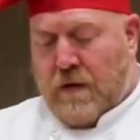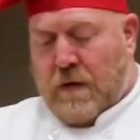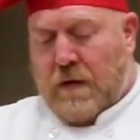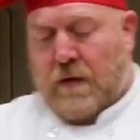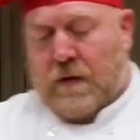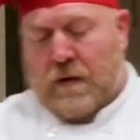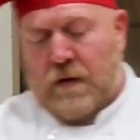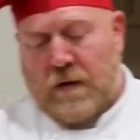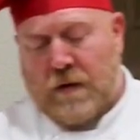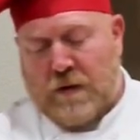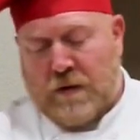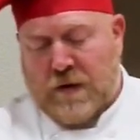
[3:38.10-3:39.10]
our
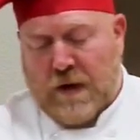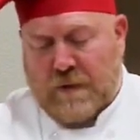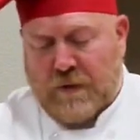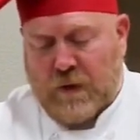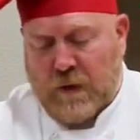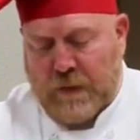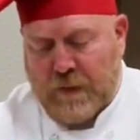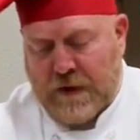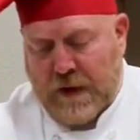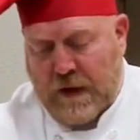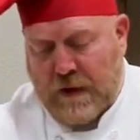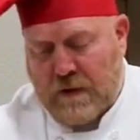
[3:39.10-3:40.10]
chopped sweet
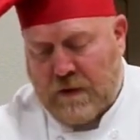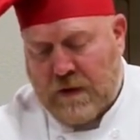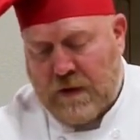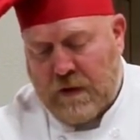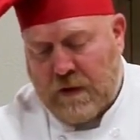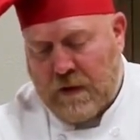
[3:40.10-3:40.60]
potatoes,